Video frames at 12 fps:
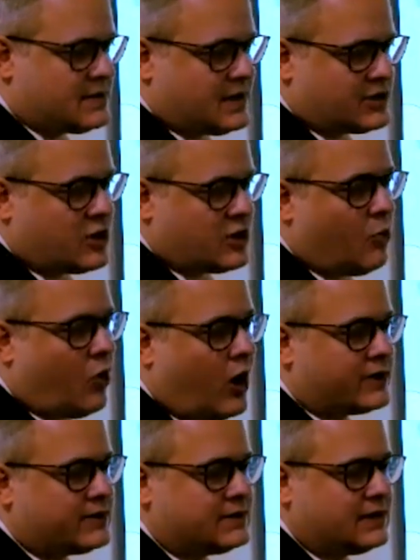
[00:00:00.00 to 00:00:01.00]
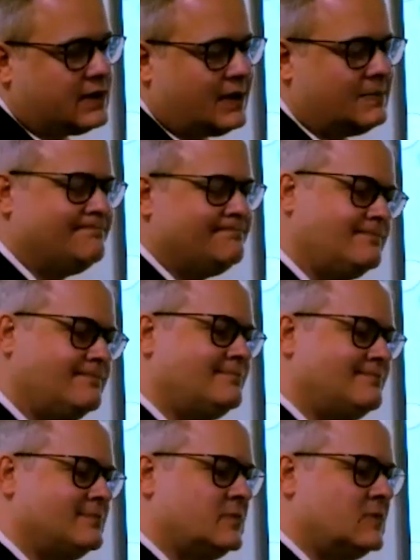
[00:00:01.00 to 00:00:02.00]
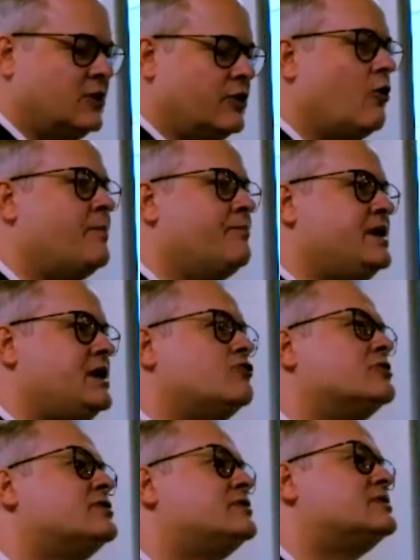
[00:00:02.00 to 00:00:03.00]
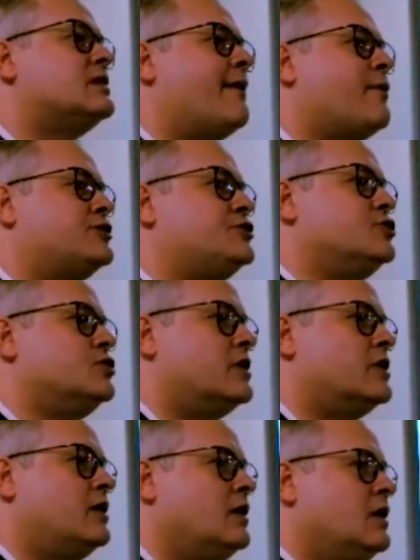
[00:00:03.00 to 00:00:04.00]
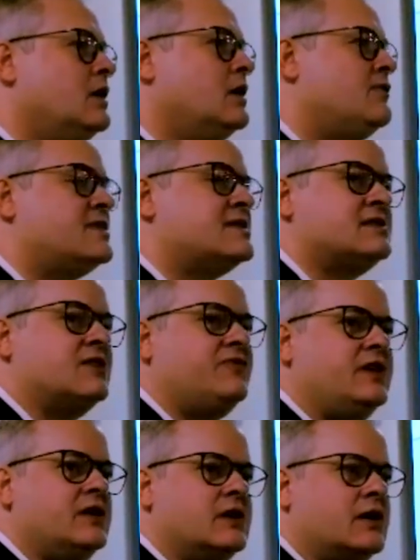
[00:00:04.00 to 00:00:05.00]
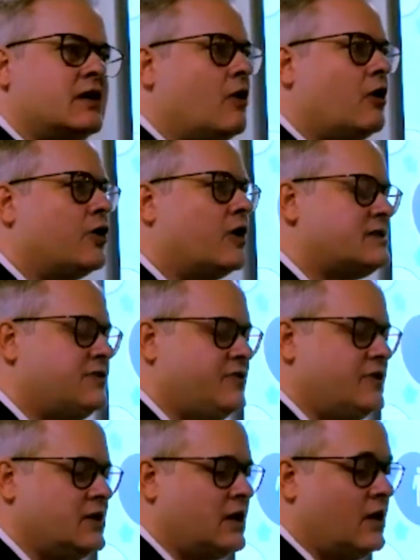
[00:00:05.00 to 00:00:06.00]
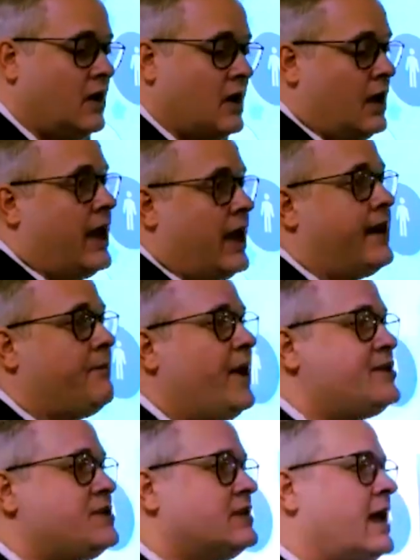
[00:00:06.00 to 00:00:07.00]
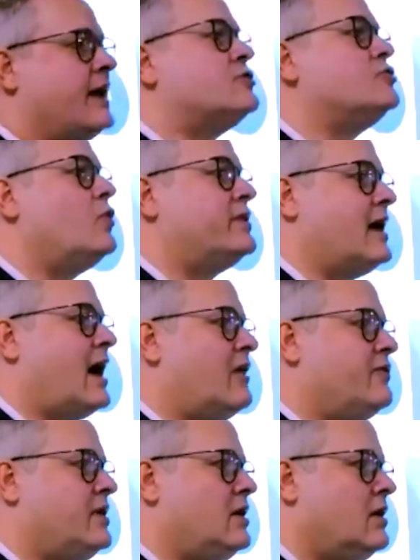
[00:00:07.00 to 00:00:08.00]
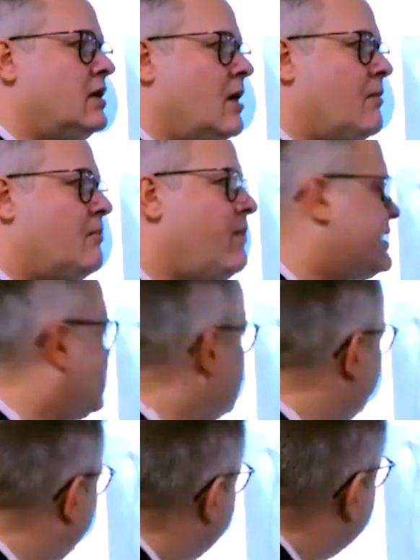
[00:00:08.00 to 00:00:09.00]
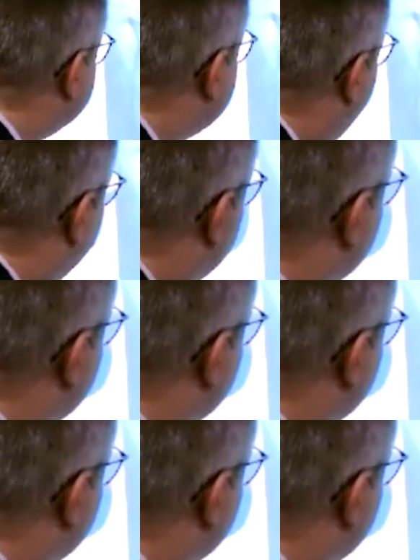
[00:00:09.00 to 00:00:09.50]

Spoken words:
somewhat, ambiguous. I'm not sure if it's severe or not severe, and the patient has to do a TAVI. But if we decide to